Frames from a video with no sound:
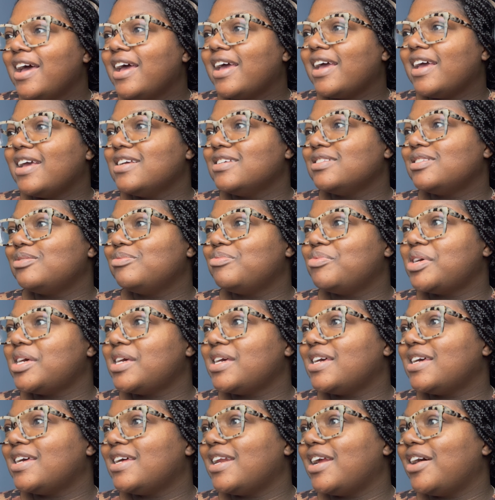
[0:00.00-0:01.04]
It's
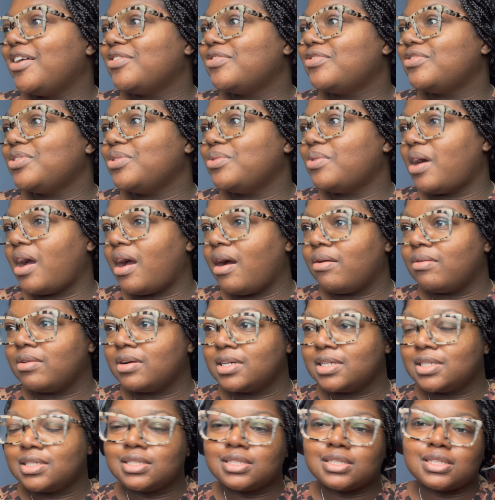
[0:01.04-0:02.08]
been a few
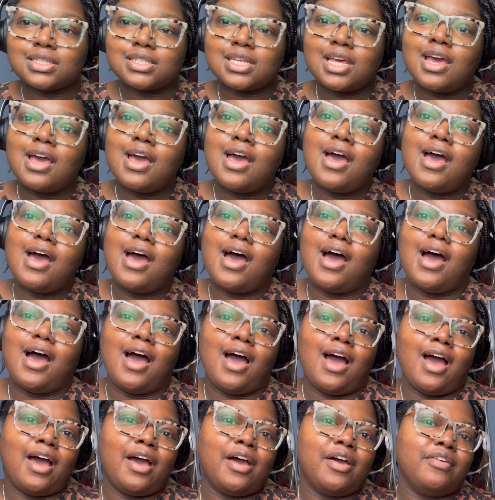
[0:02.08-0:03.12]
hours.
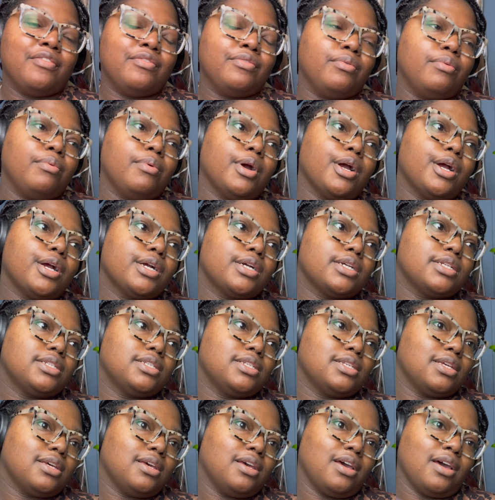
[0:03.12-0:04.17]
I've
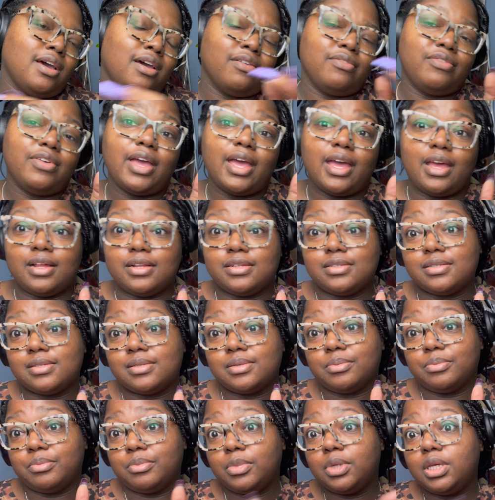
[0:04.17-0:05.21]
worked, I've had
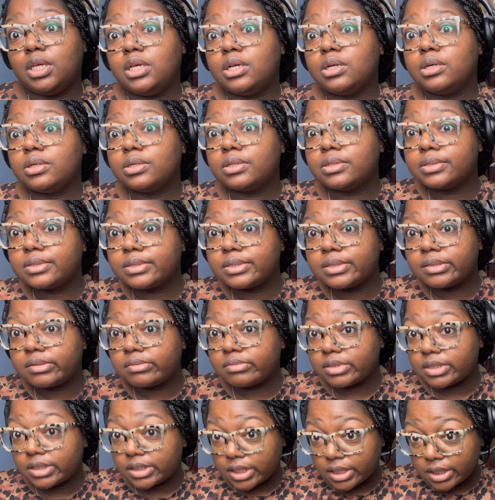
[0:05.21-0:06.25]
some meals,
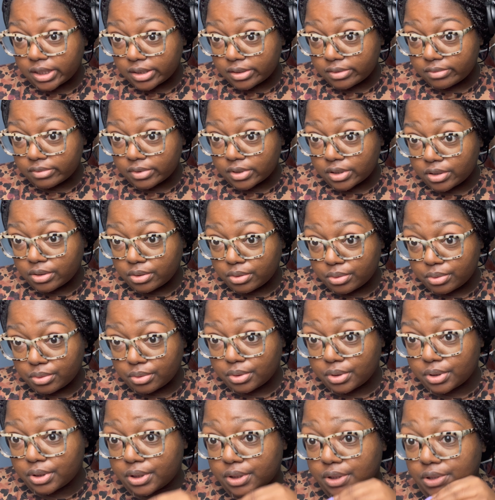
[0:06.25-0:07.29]
which I didn't
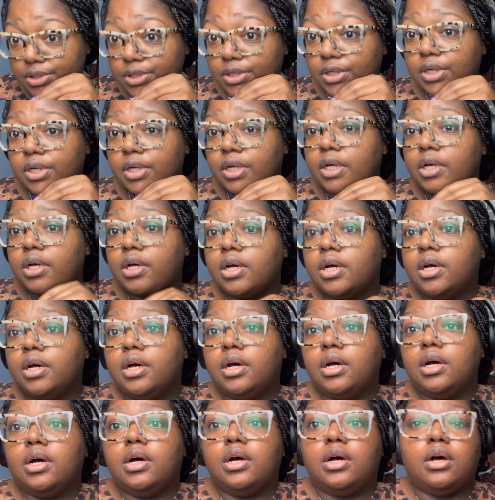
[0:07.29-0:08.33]
record.
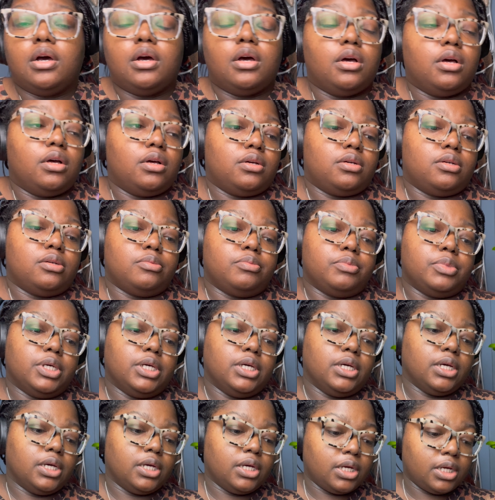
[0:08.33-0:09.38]
A
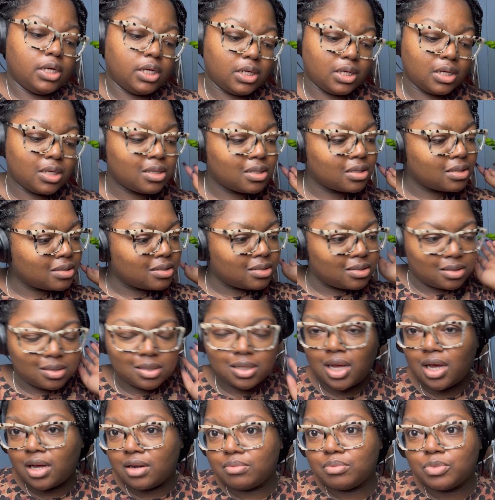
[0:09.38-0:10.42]

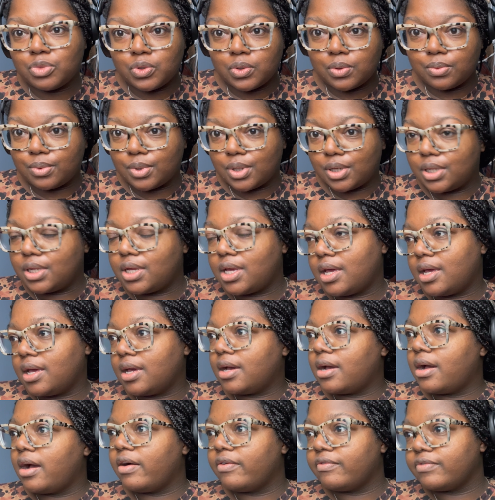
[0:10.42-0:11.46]
lot more working,
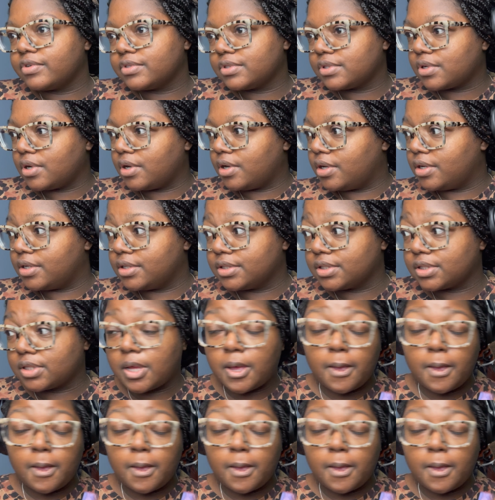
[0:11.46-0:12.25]
conference calls,